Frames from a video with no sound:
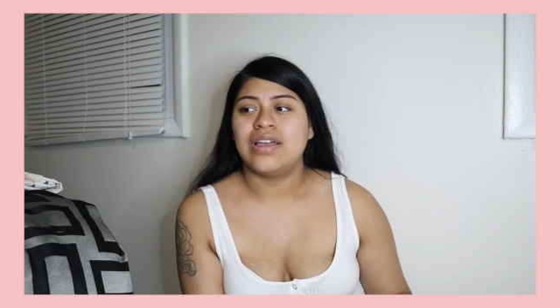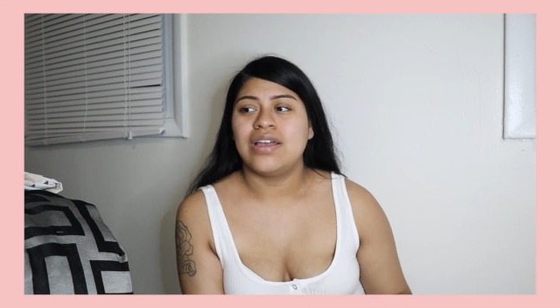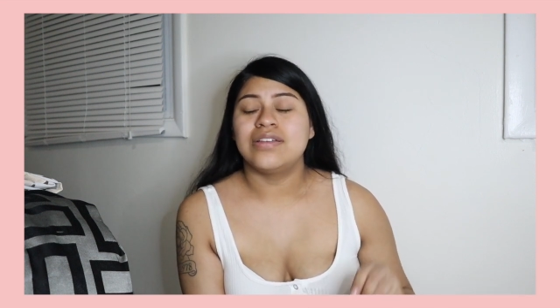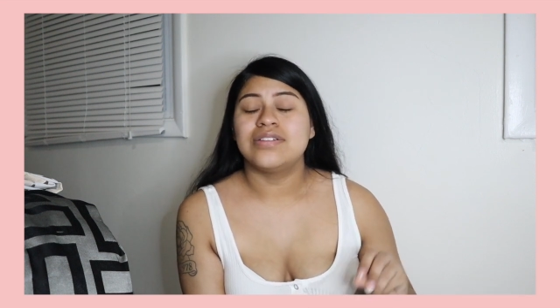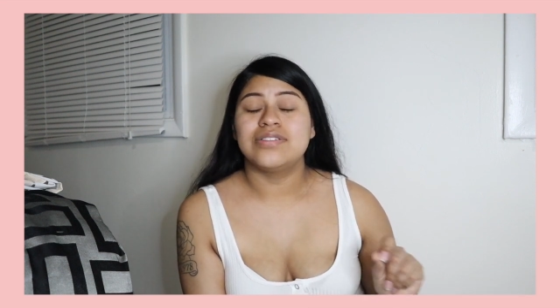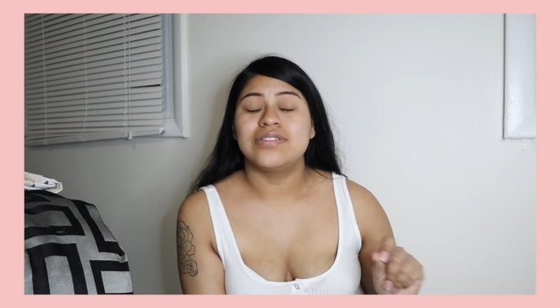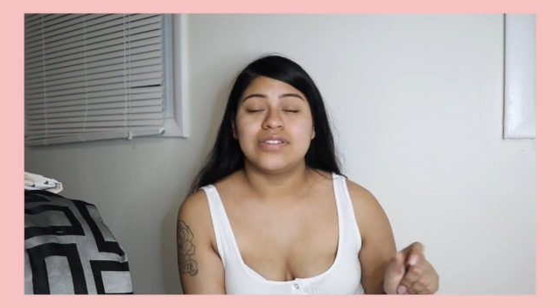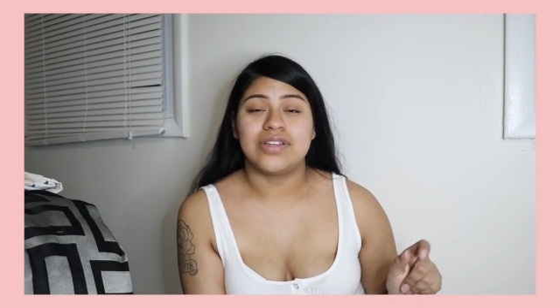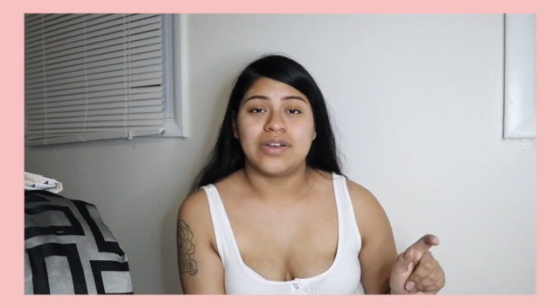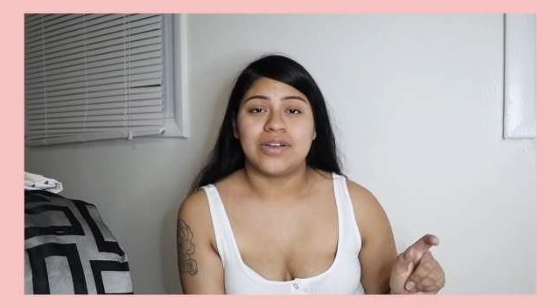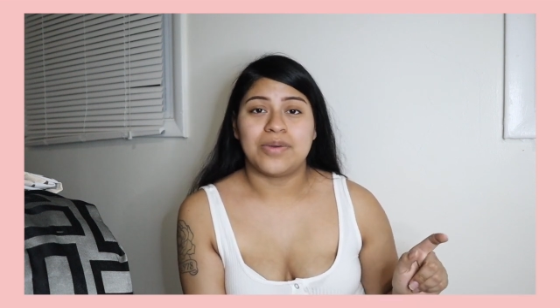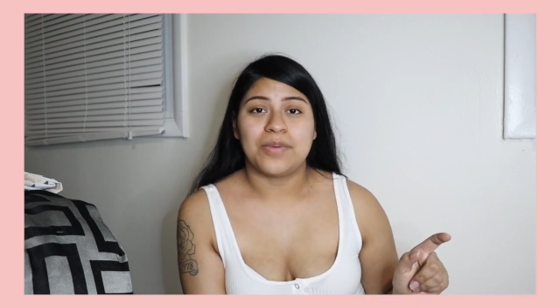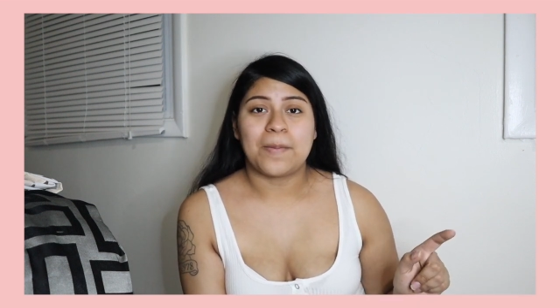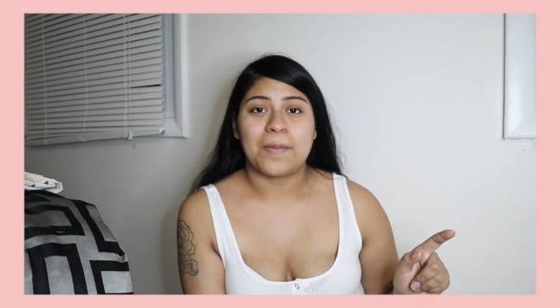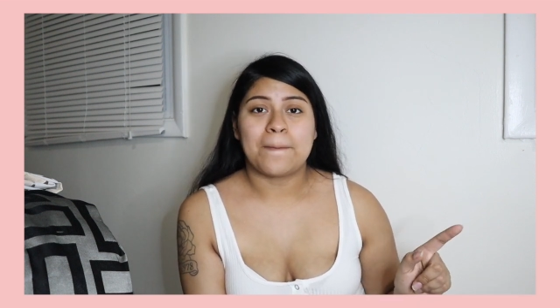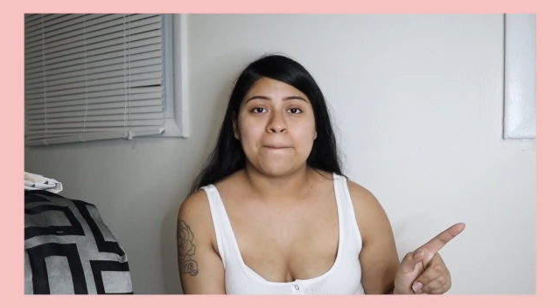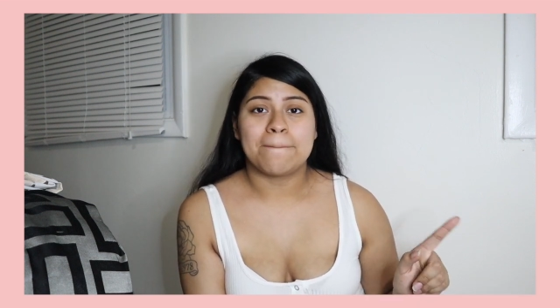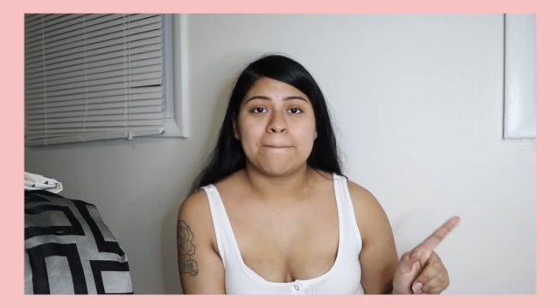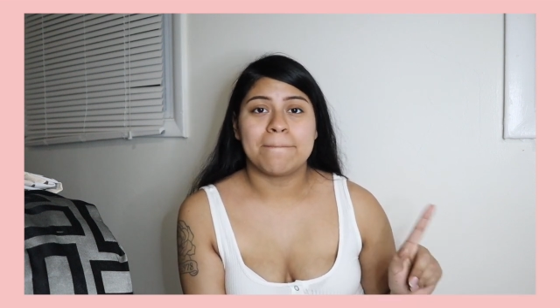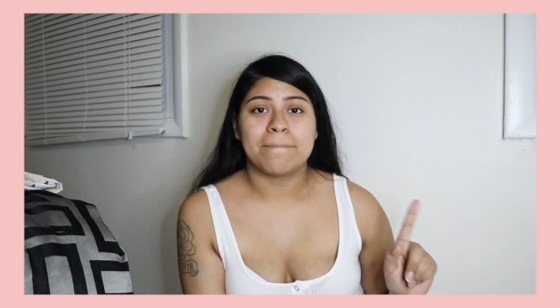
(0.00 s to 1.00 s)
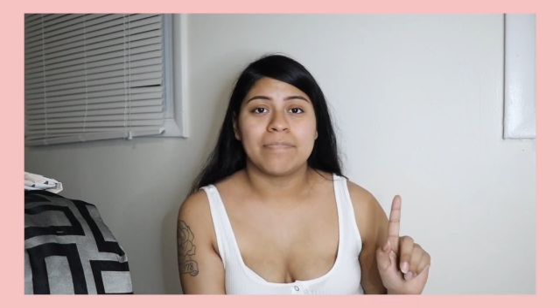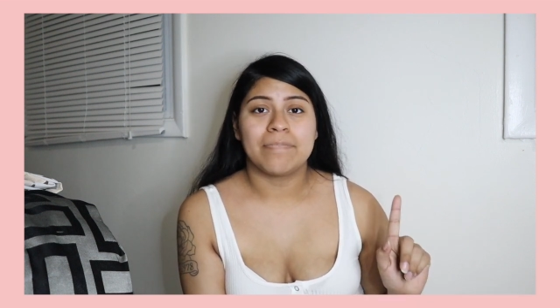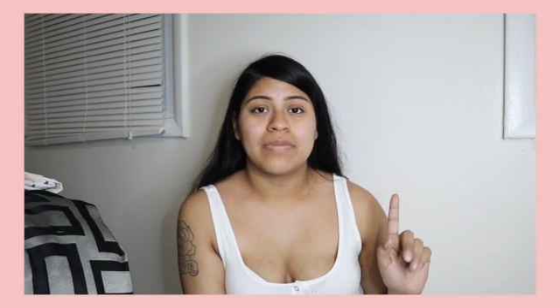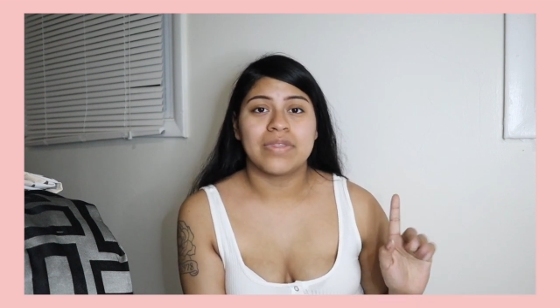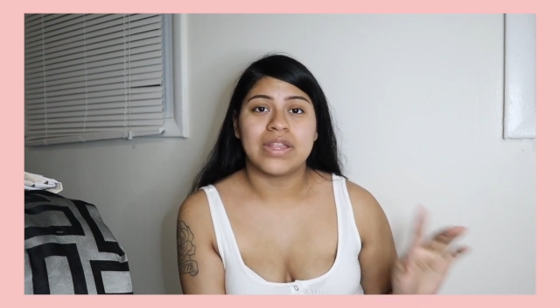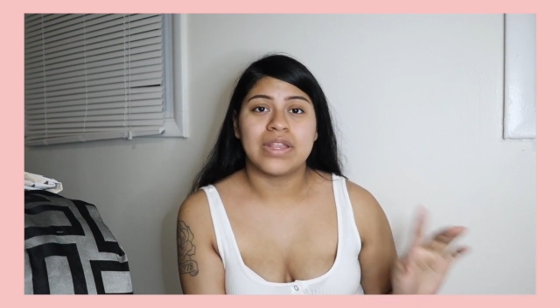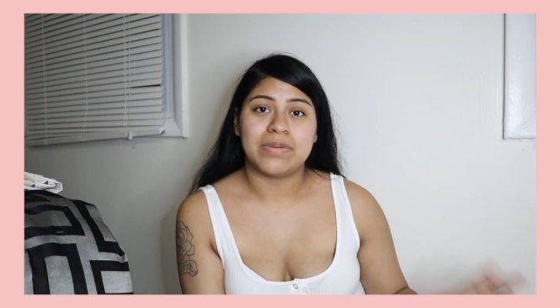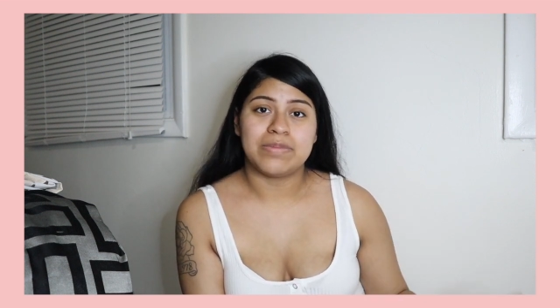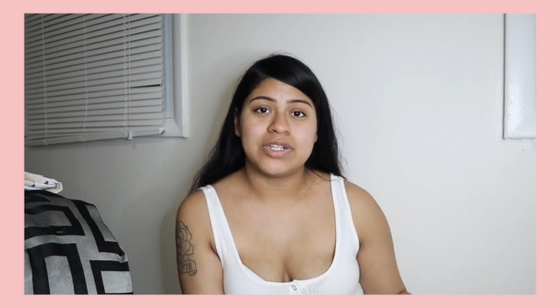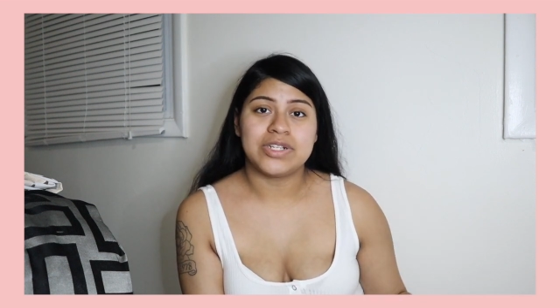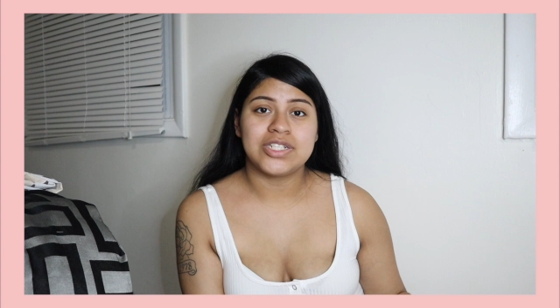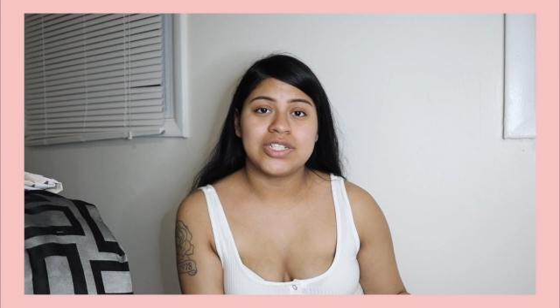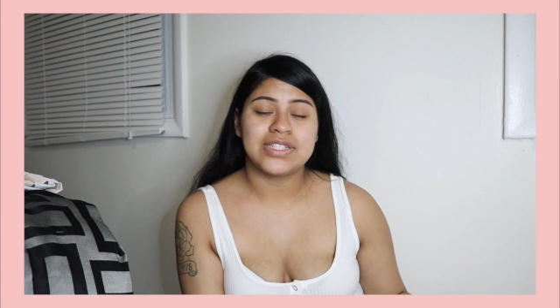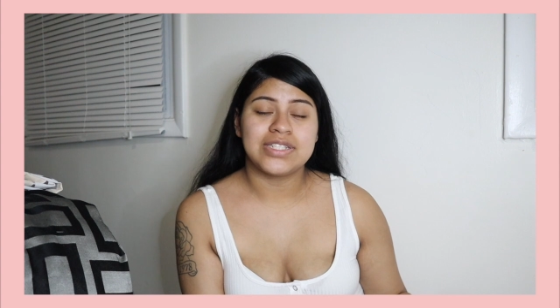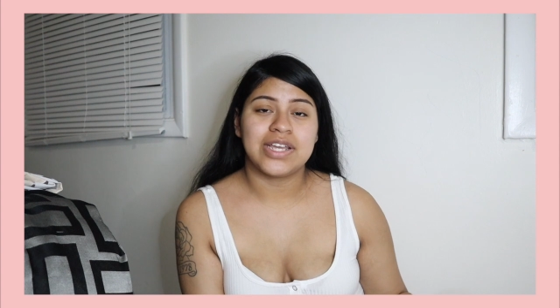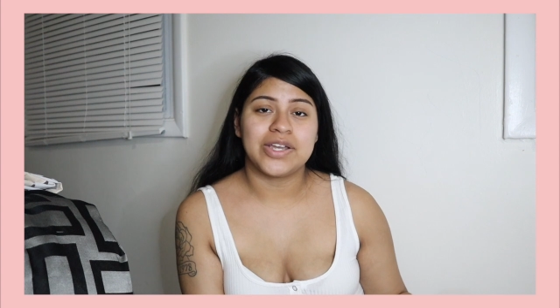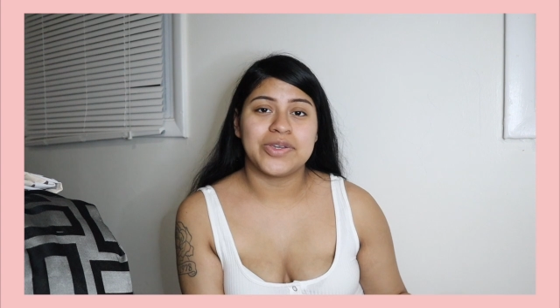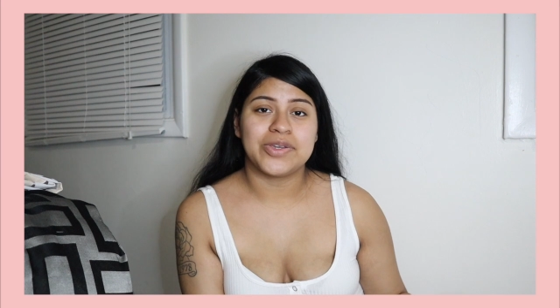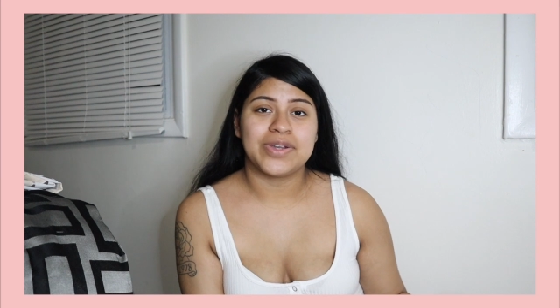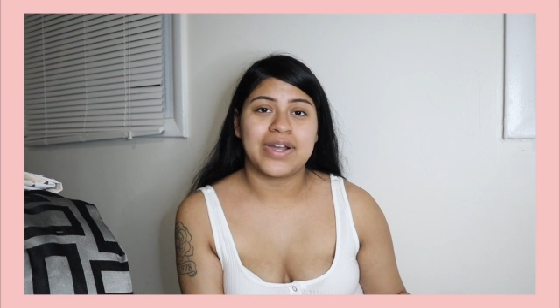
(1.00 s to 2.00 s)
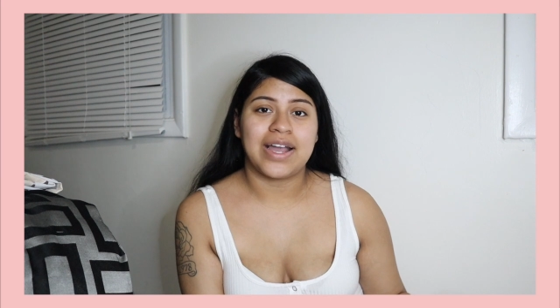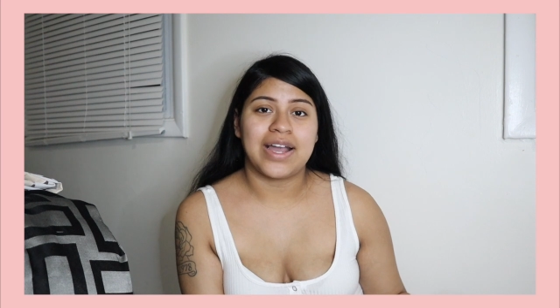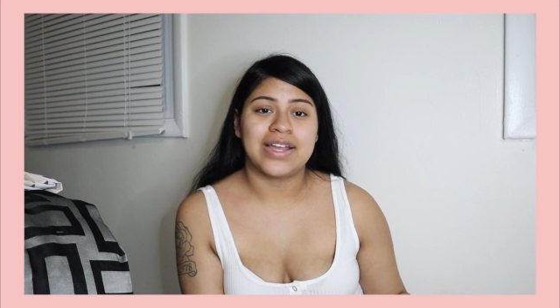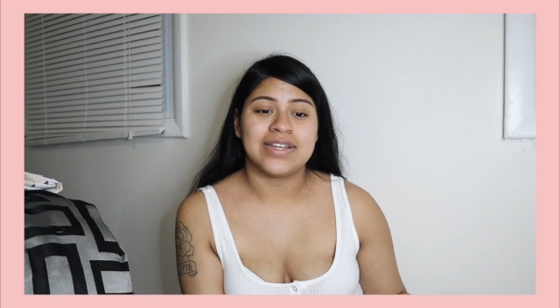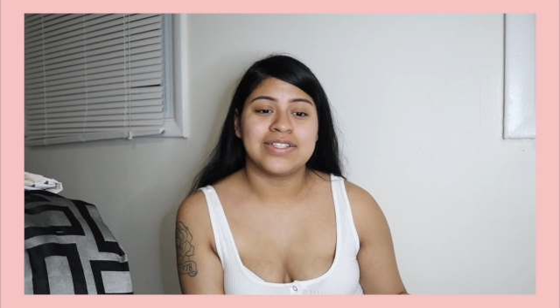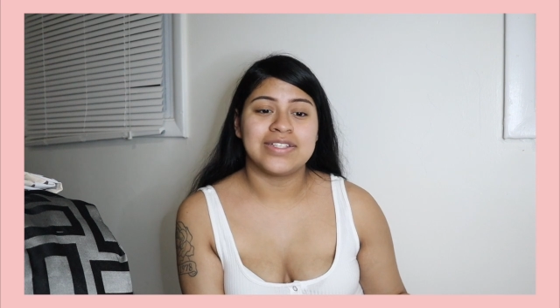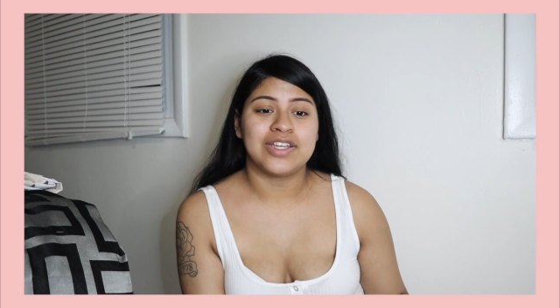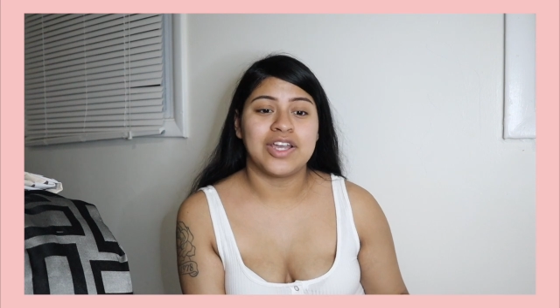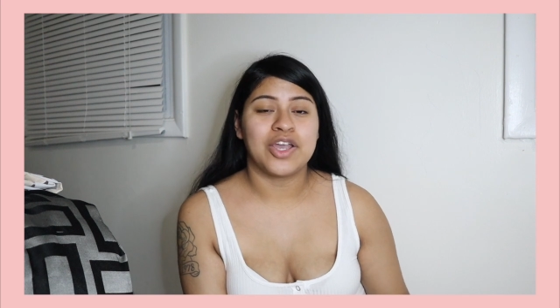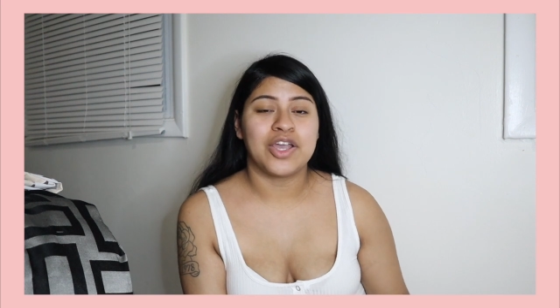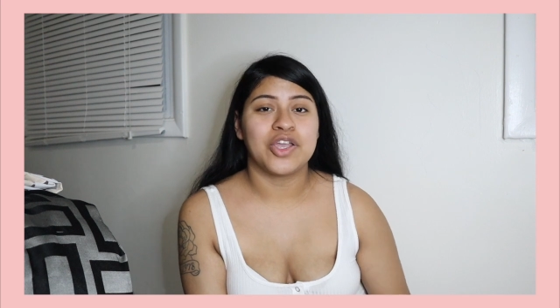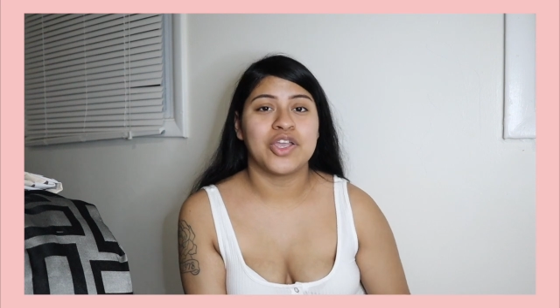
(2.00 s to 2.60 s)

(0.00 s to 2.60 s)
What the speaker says: So let me just tell you guys,